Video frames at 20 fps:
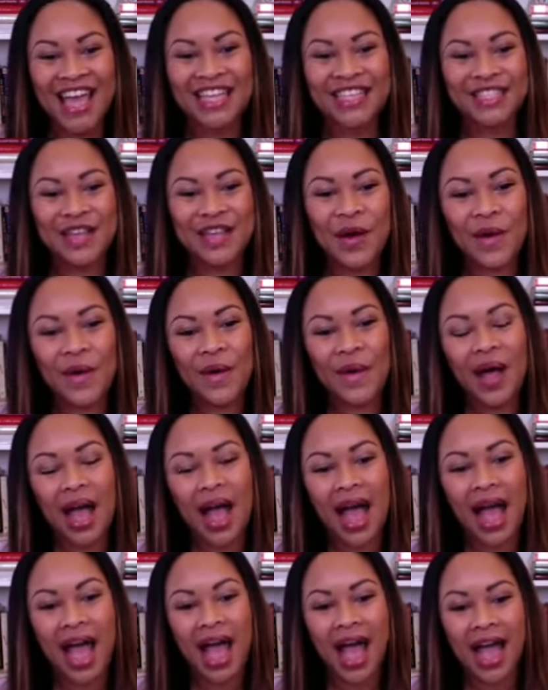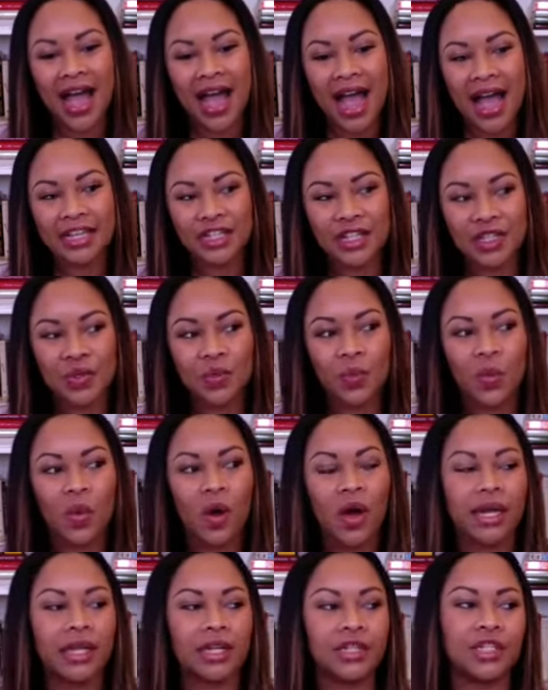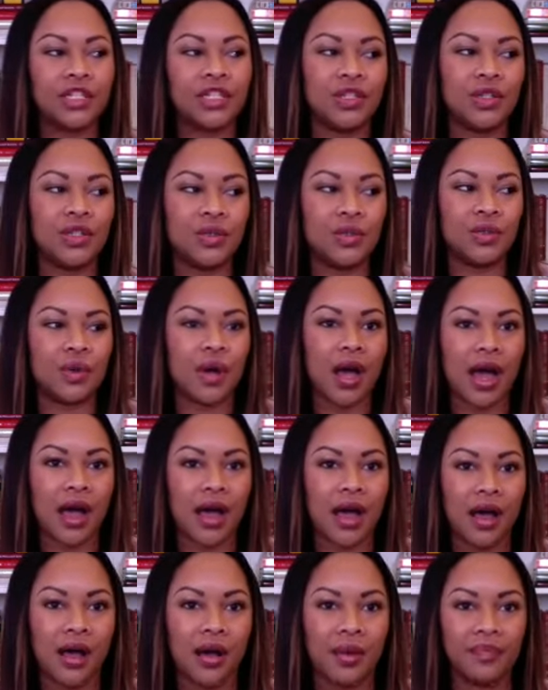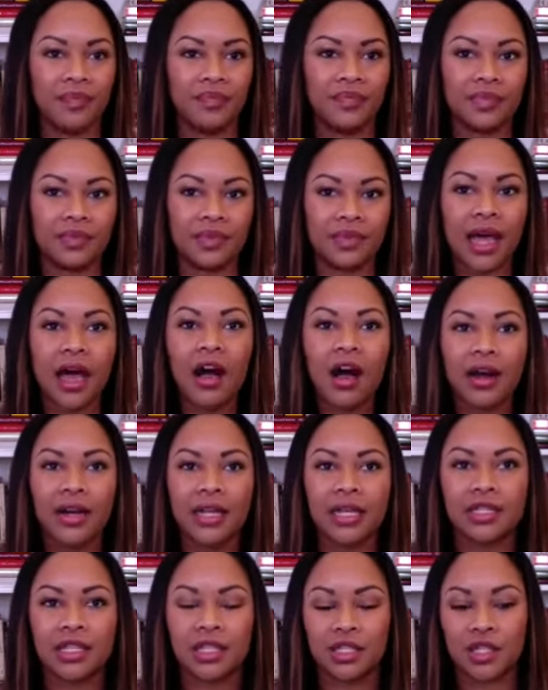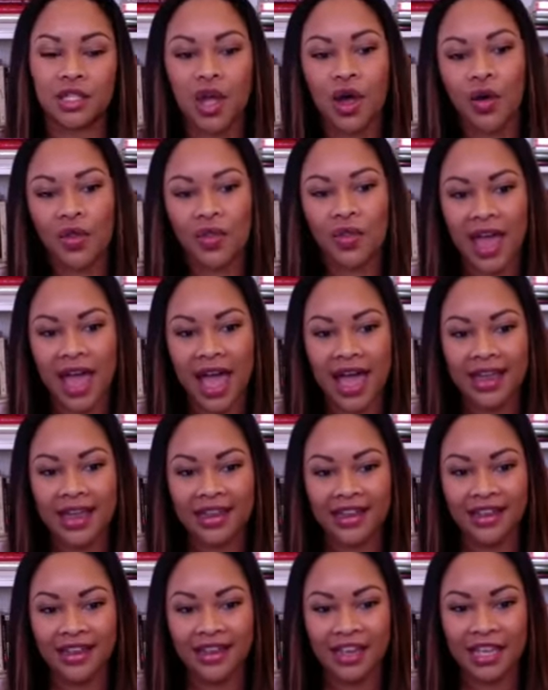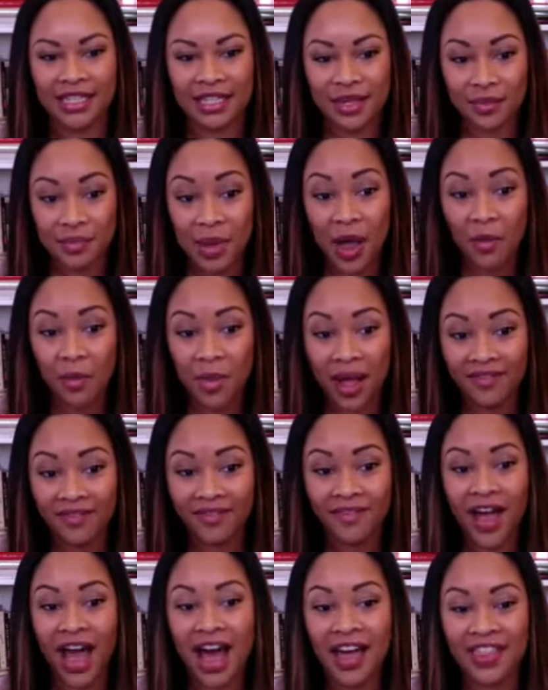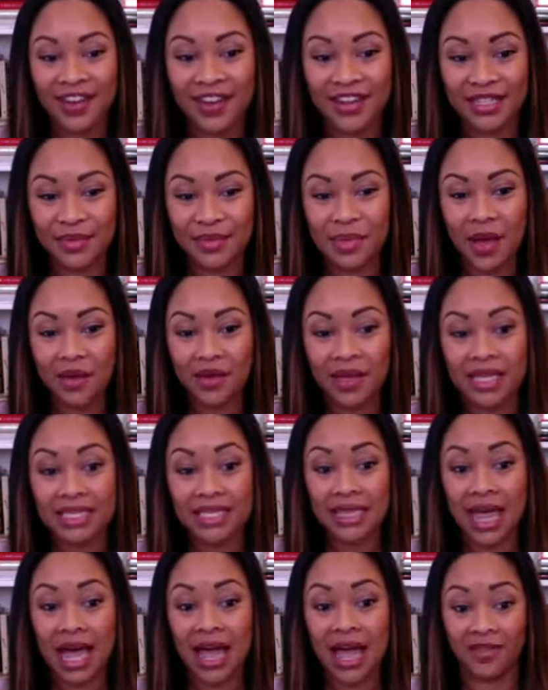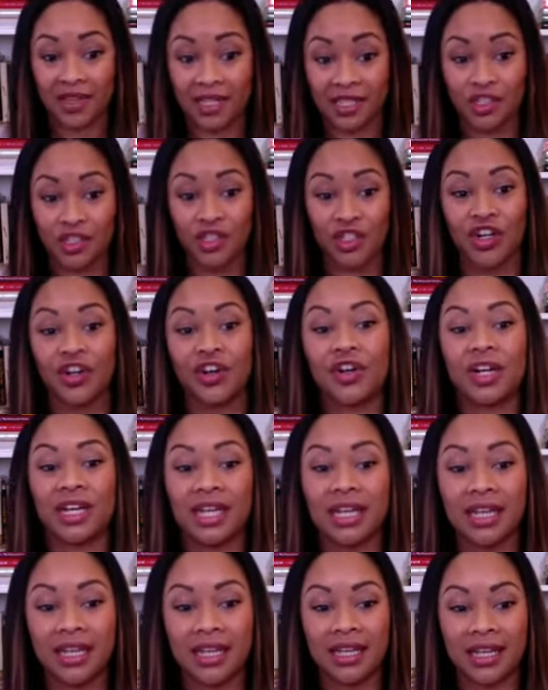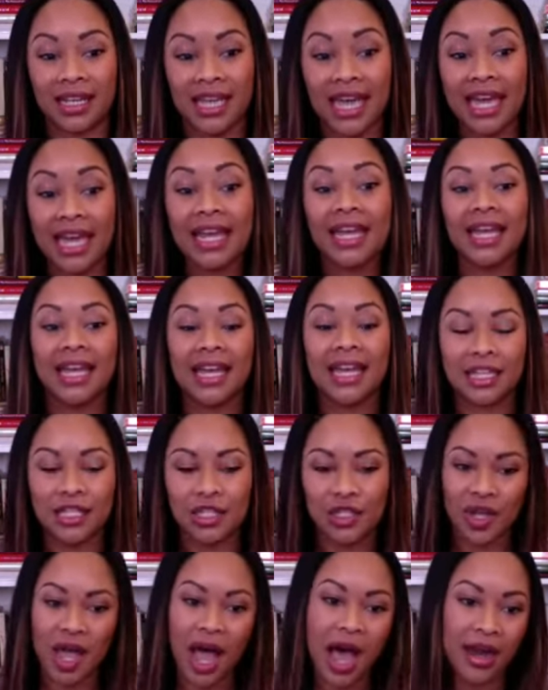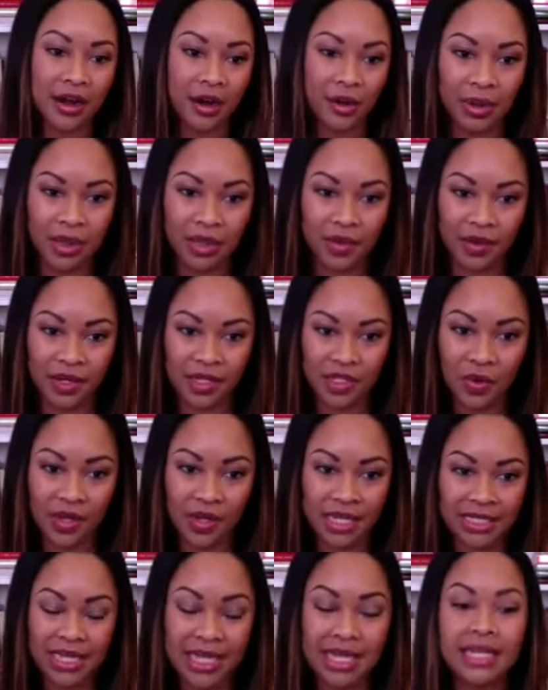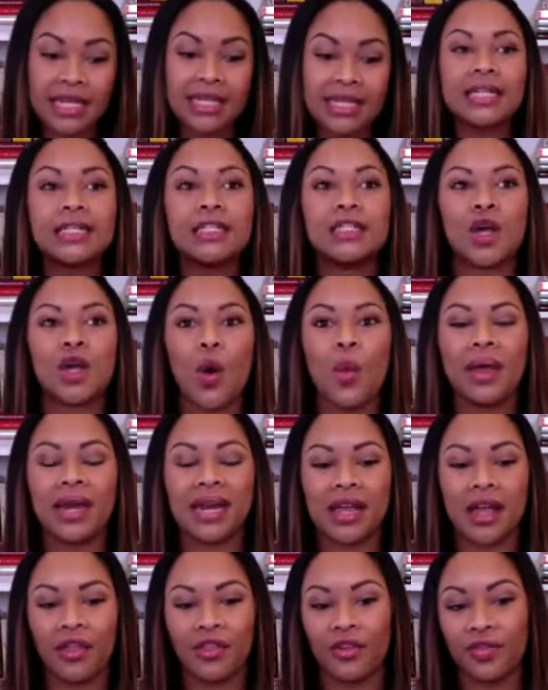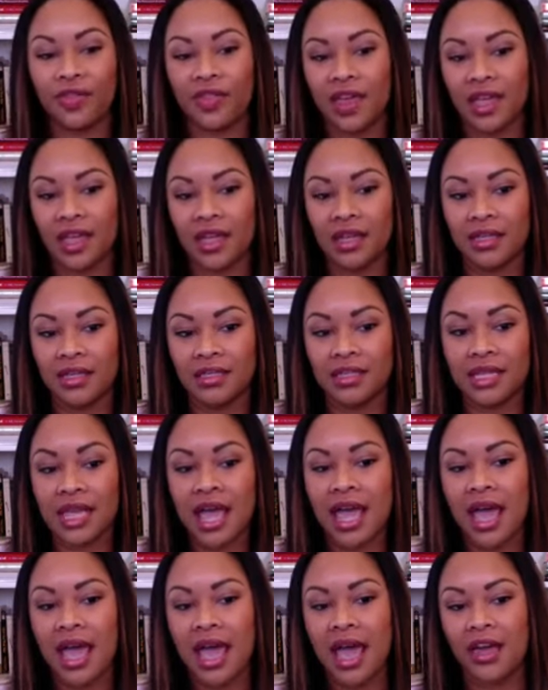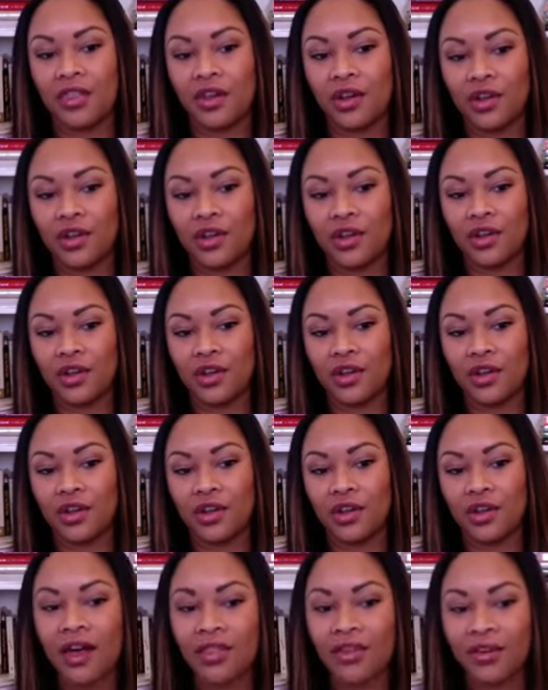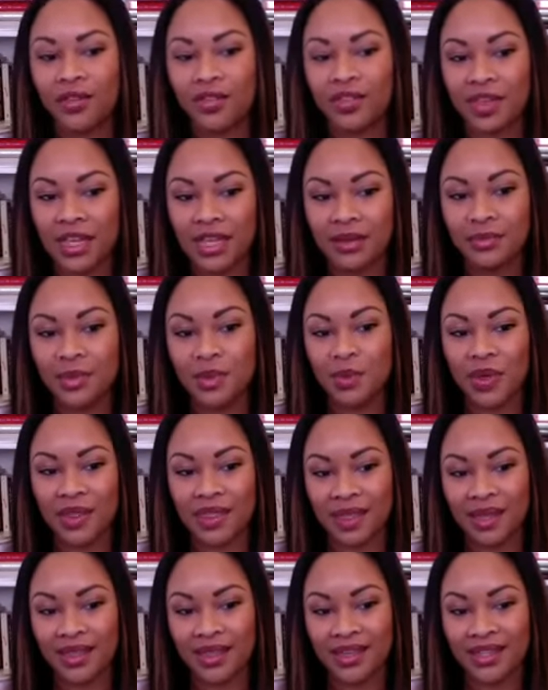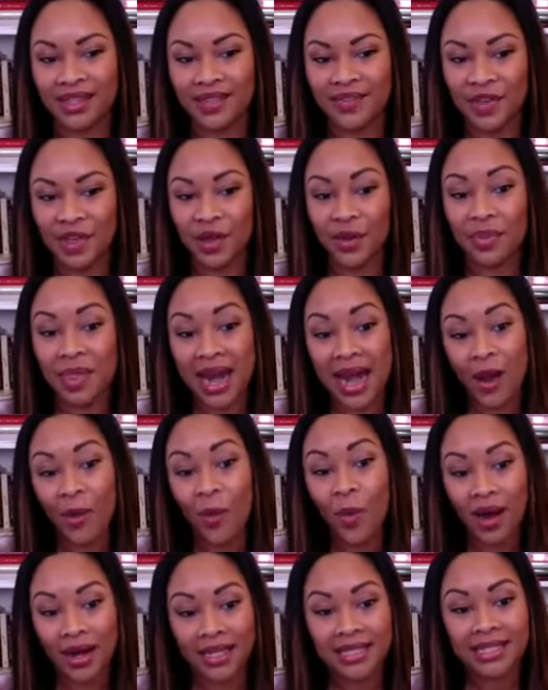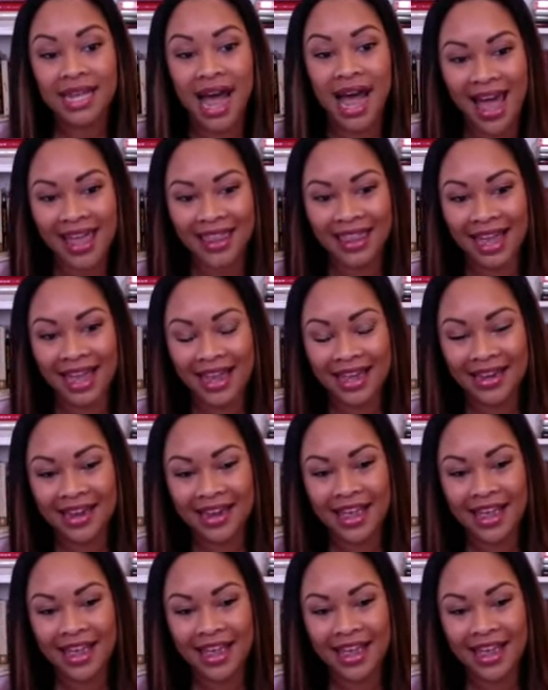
so I, I, just wanted to um, let audiences know that it's about my father. It's about his life, his journey, getting into hot air ballooning. So he he did so many other things, and there are so many other themes within this film that I wanted to highlight.